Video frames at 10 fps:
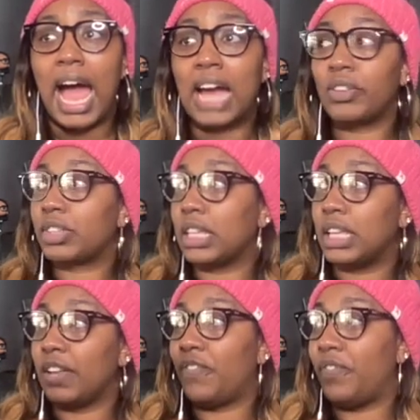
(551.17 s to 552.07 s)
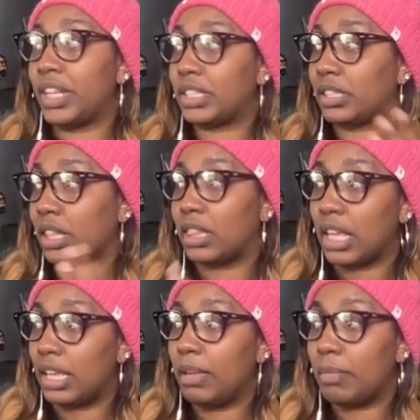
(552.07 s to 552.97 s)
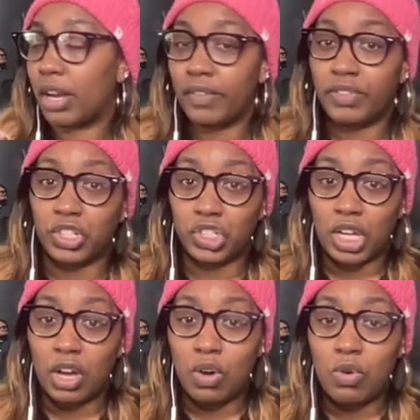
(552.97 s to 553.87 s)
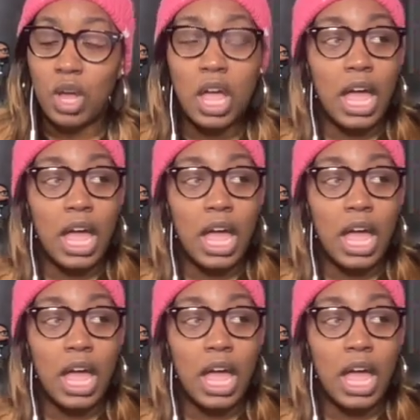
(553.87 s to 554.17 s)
I don't think it fits the theme of the show.